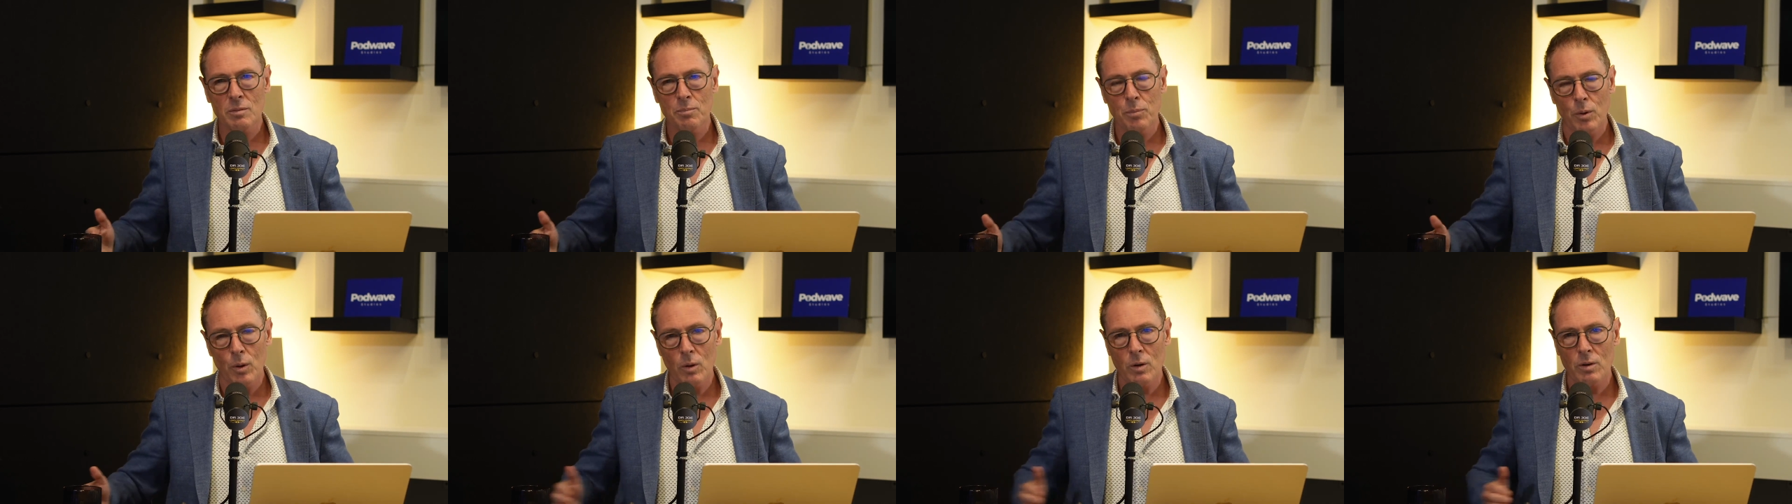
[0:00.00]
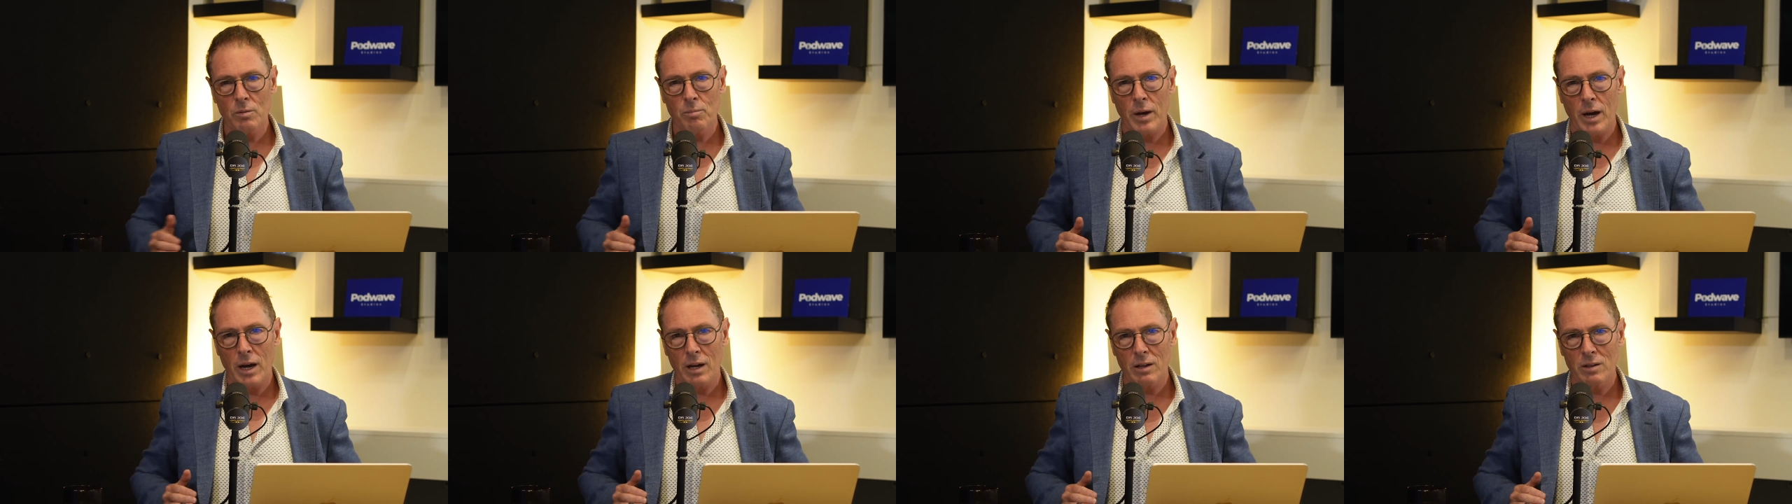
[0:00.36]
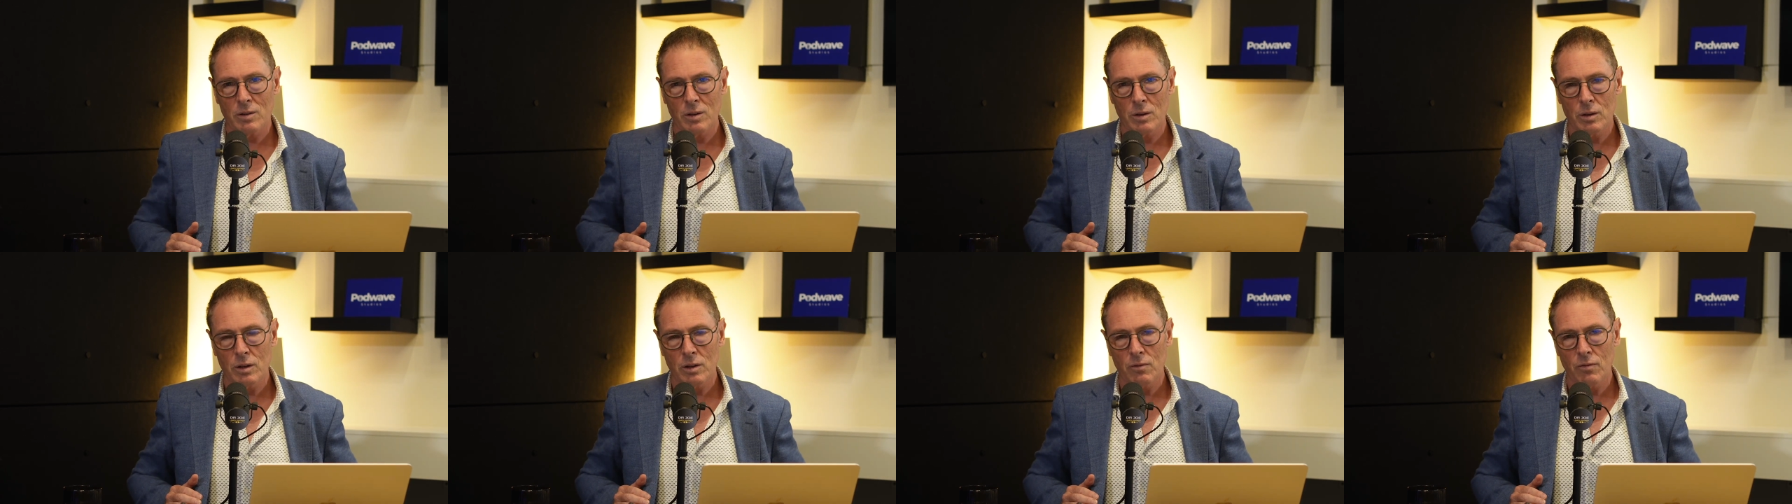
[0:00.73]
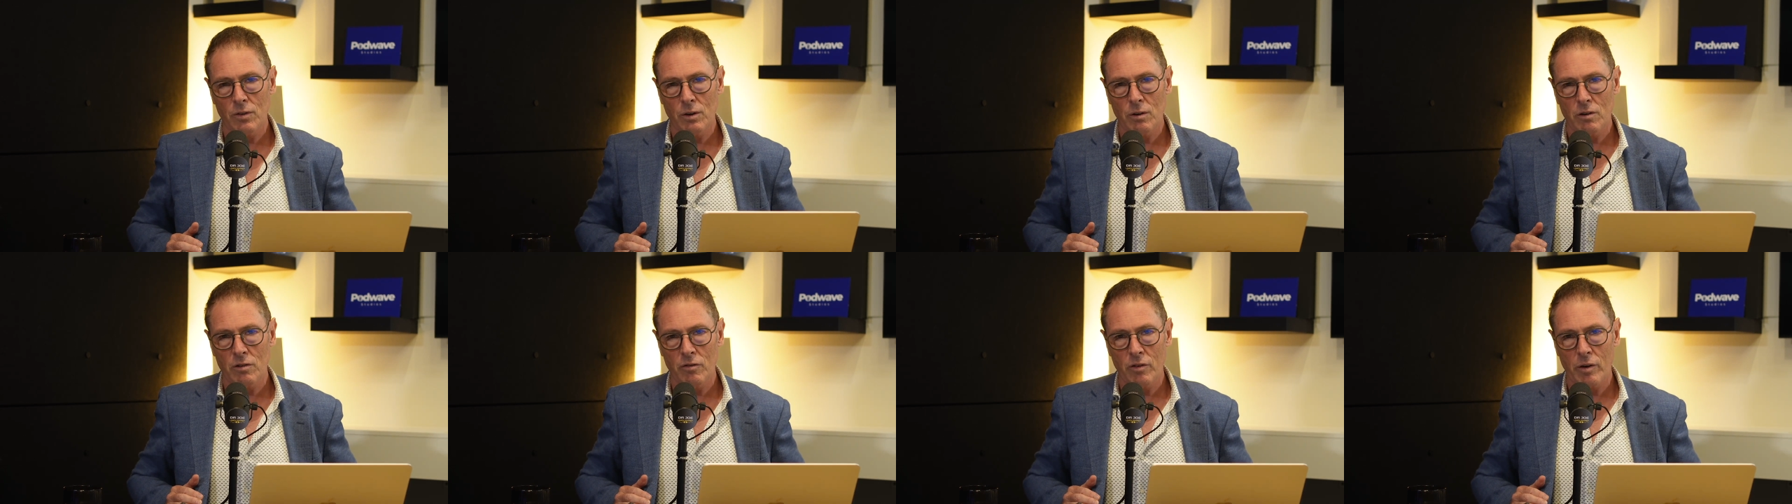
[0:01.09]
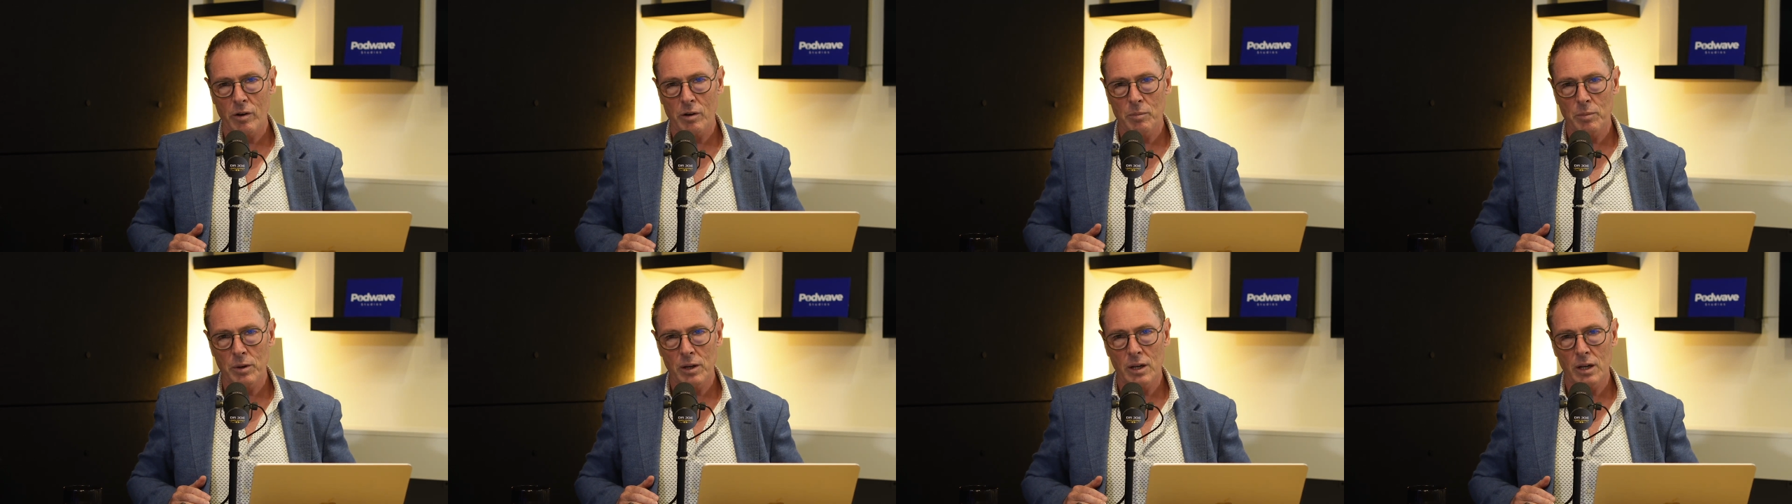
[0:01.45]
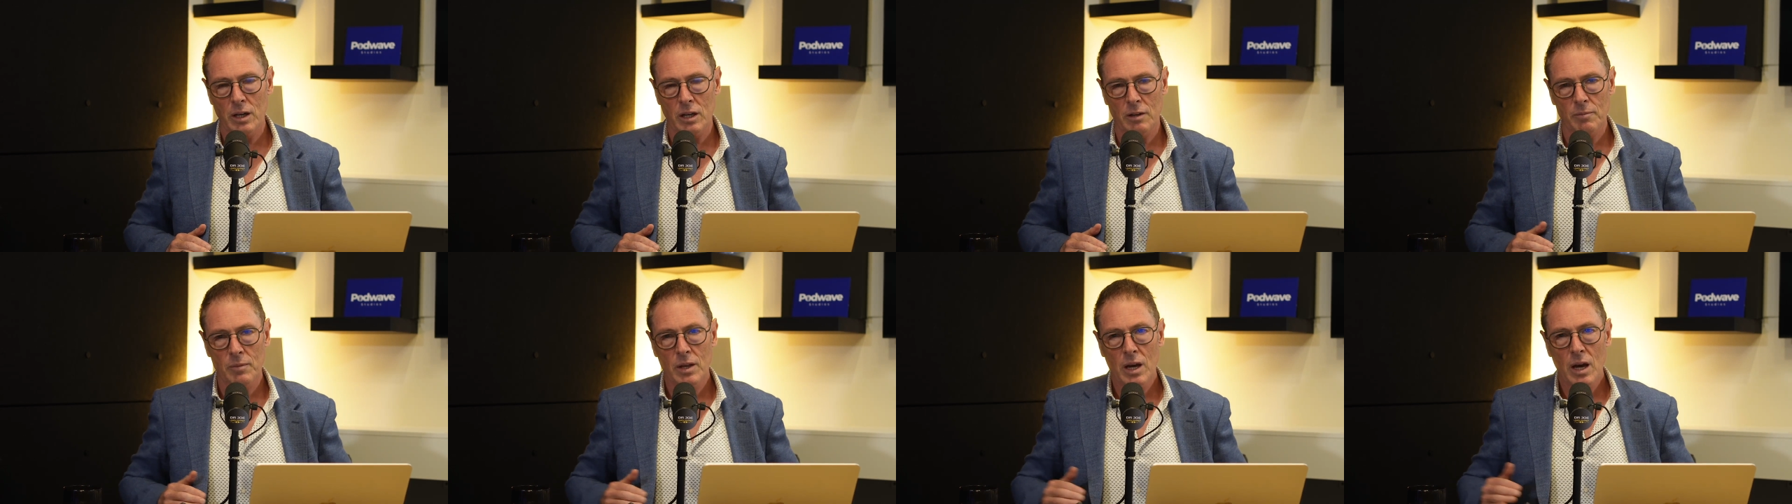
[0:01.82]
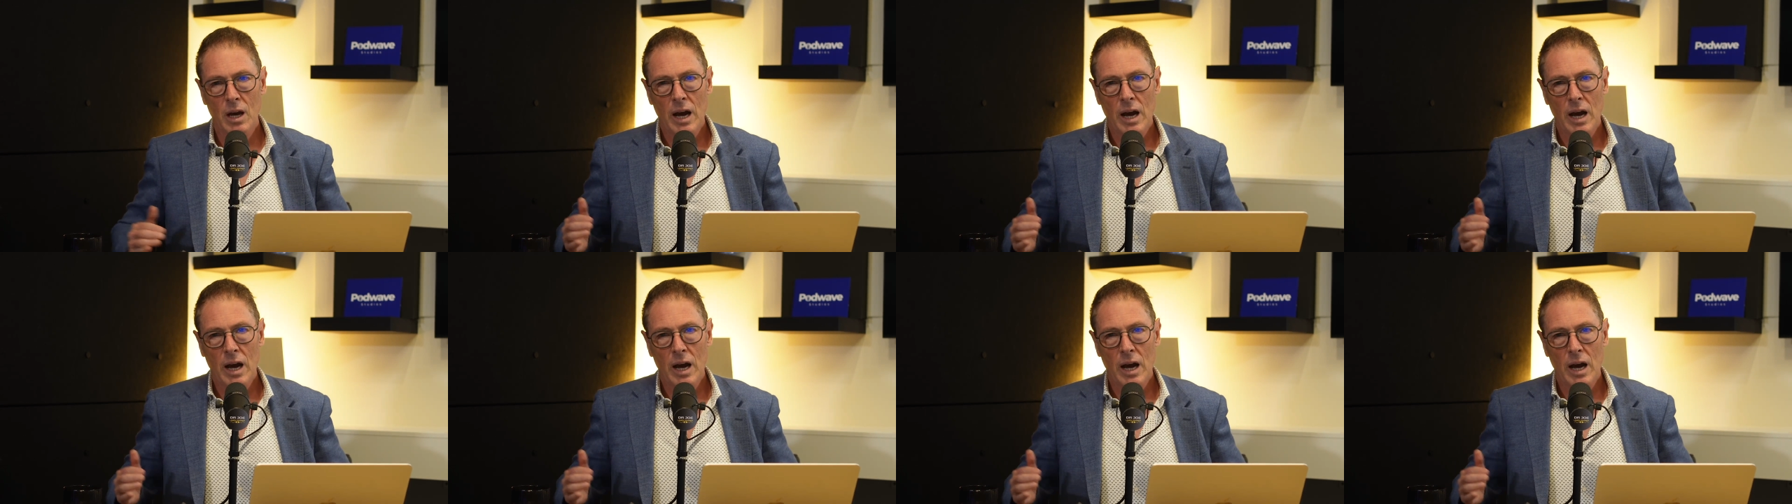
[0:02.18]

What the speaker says: pull it back to the very, very beginning.